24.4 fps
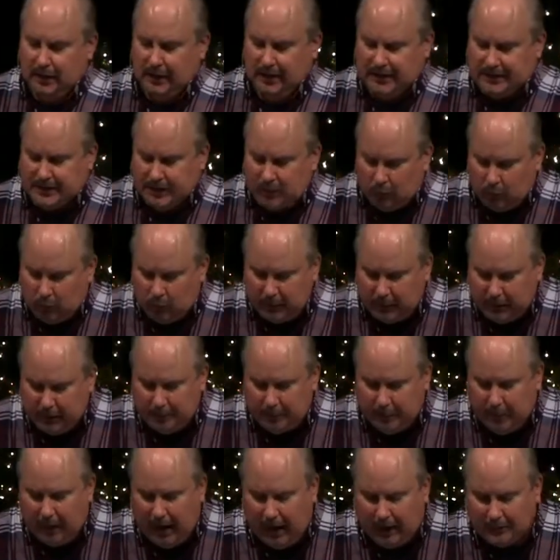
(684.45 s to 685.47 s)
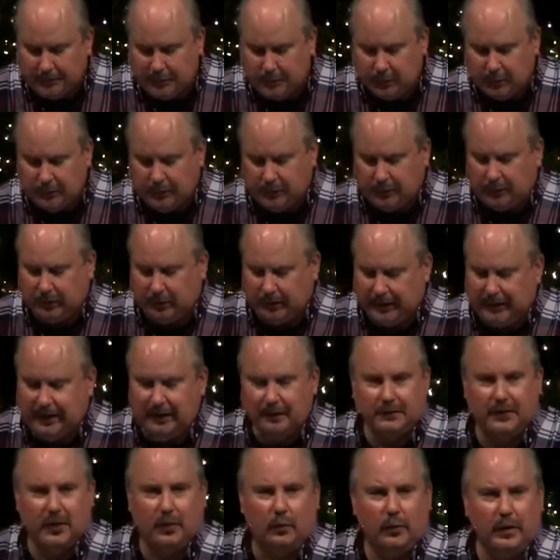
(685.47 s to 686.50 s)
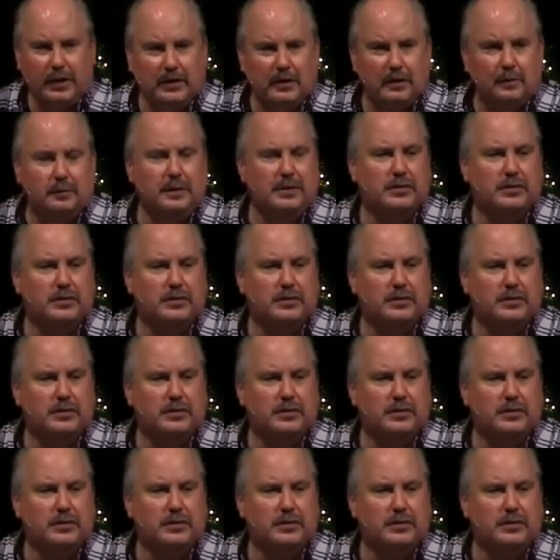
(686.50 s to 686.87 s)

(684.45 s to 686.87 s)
Is it really possible to believe that we can